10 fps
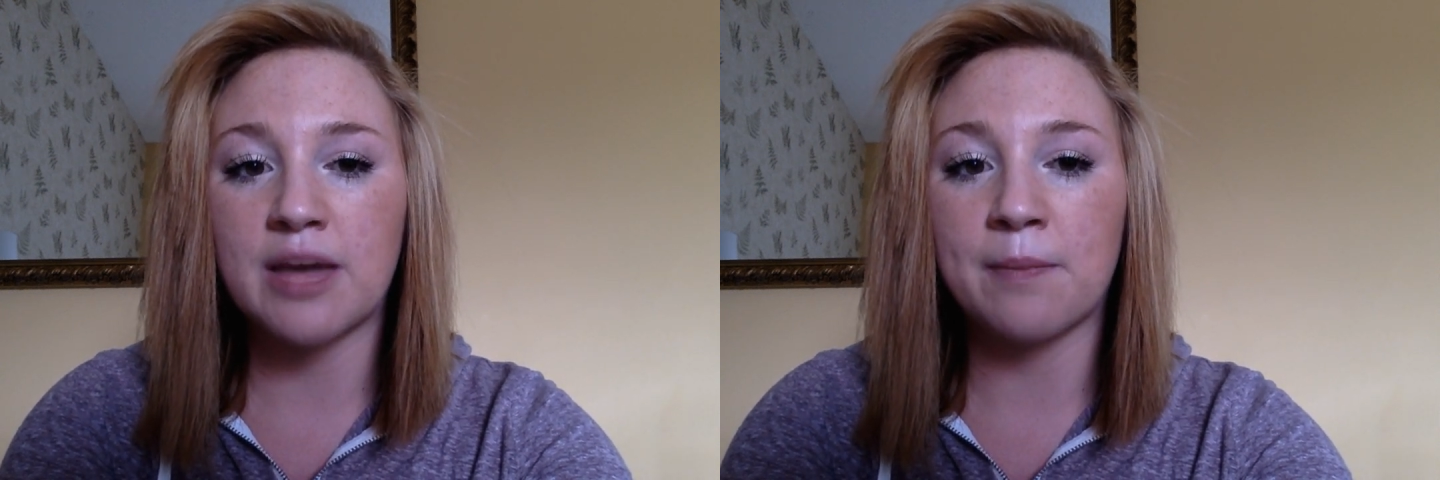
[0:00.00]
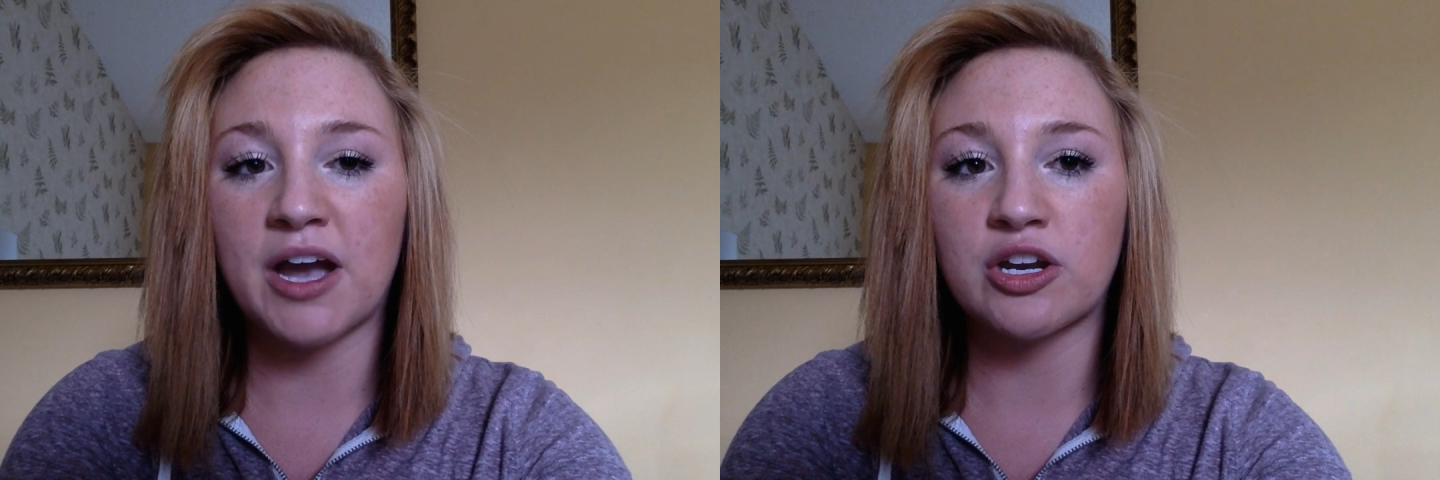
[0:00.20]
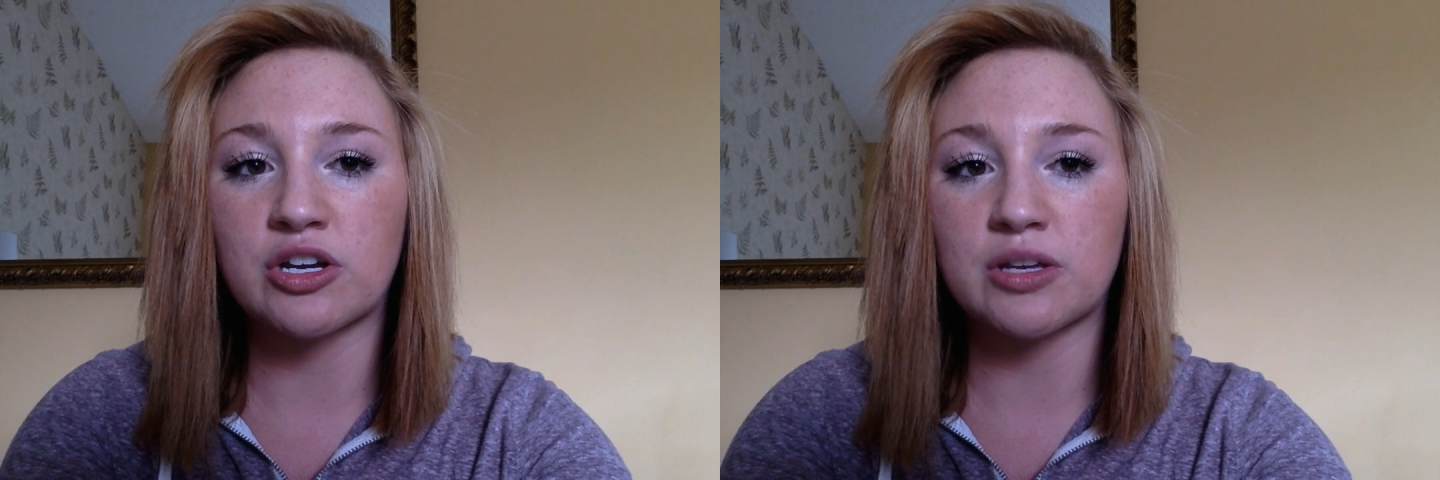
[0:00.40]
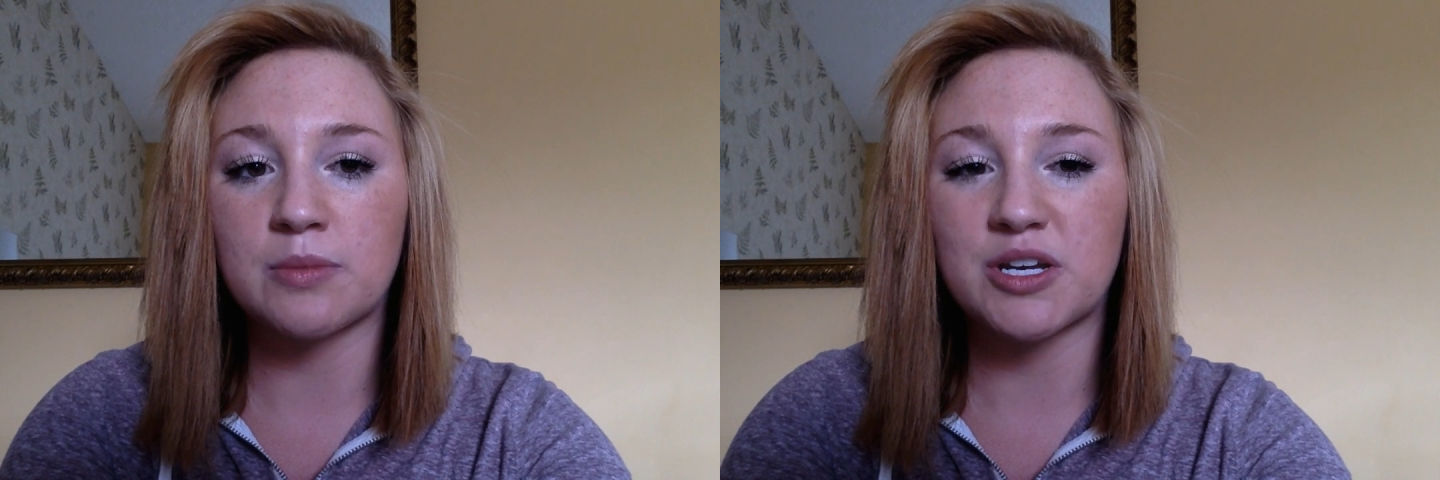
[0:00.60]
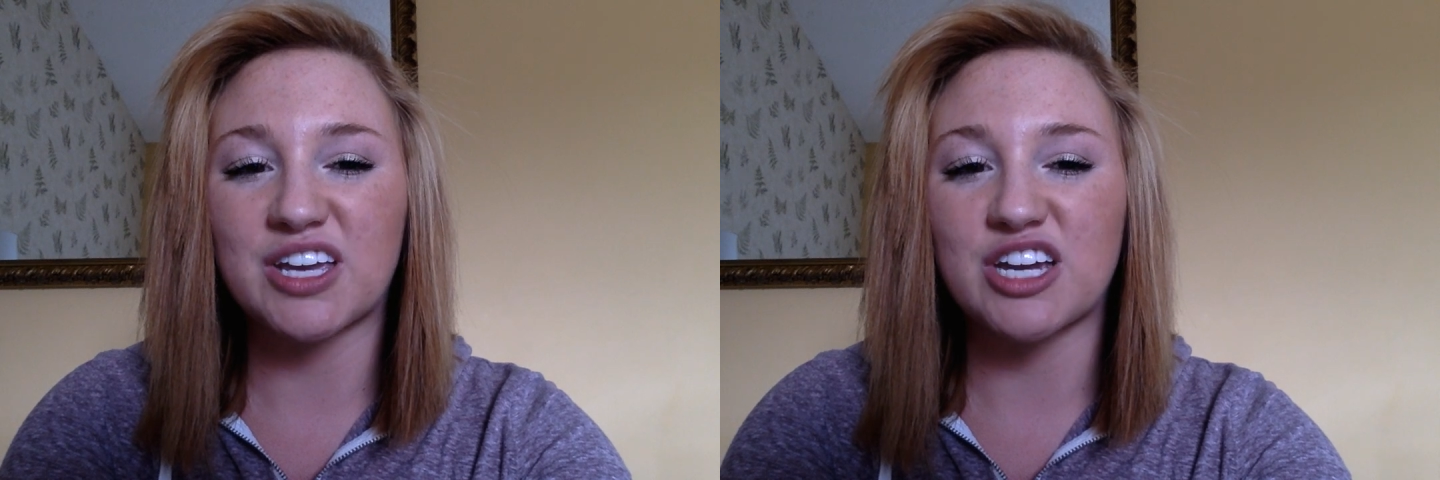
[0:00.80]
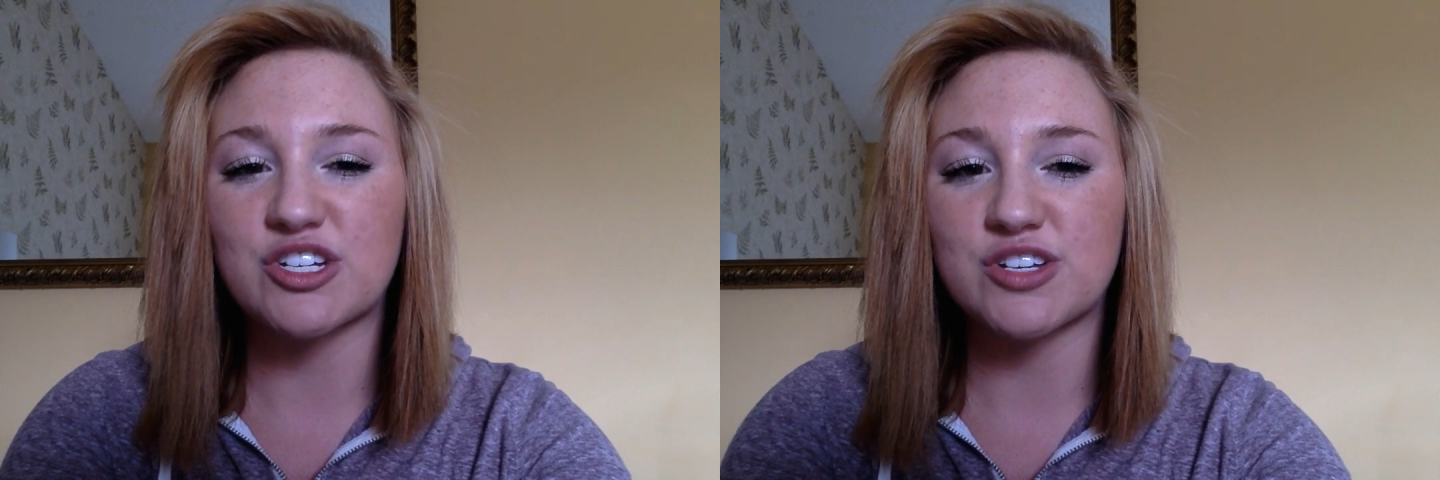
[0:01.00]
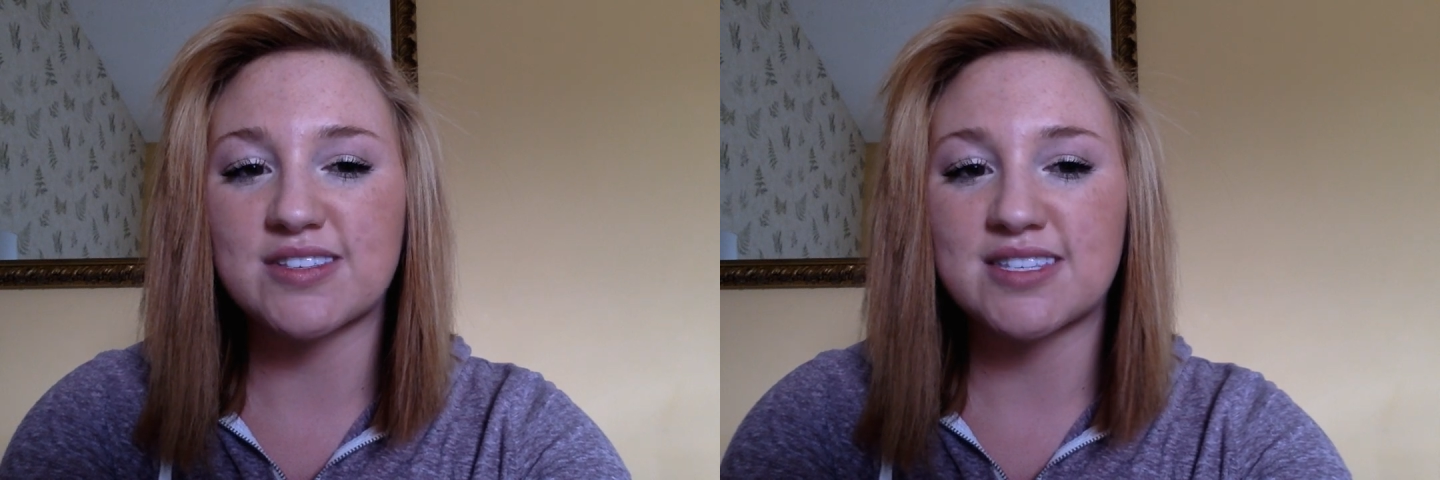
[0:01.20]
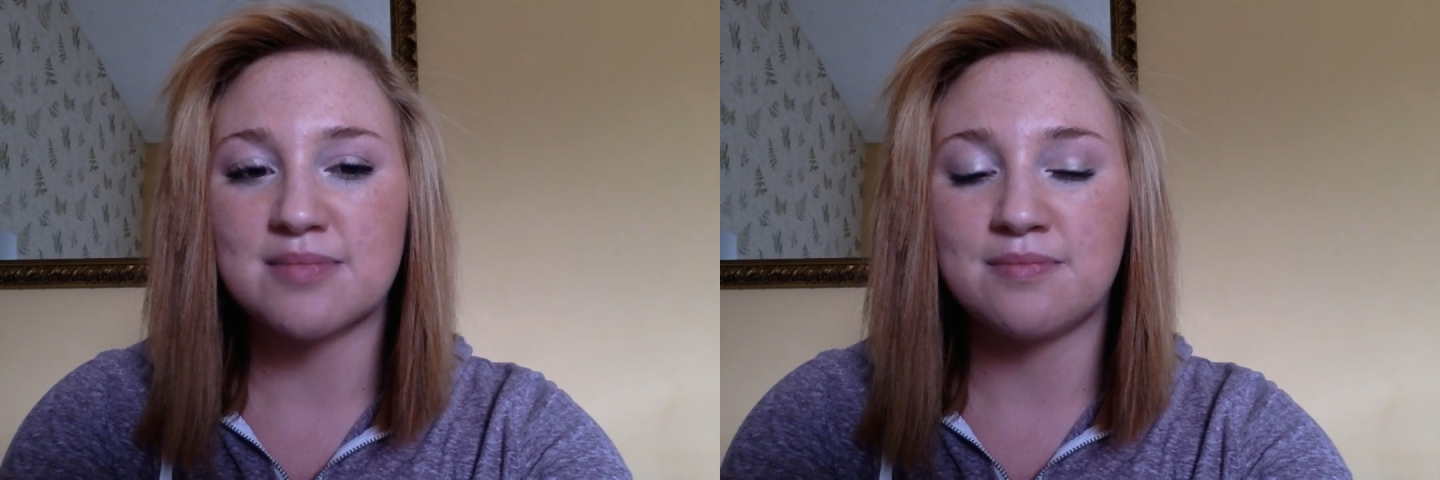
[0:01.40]
and minor in
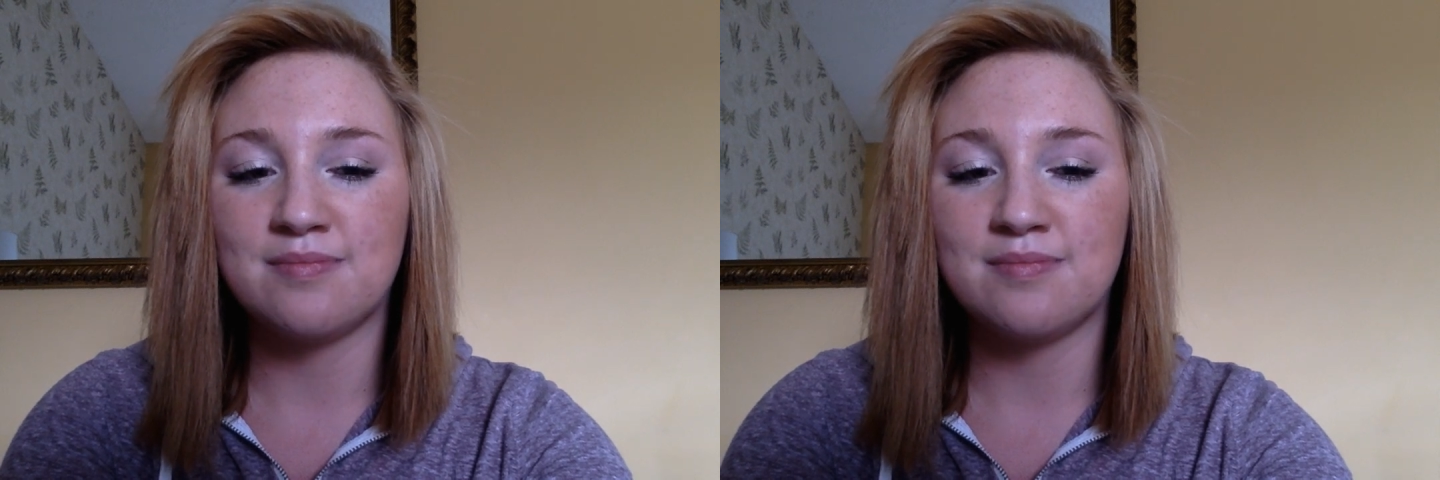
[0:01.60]
communications.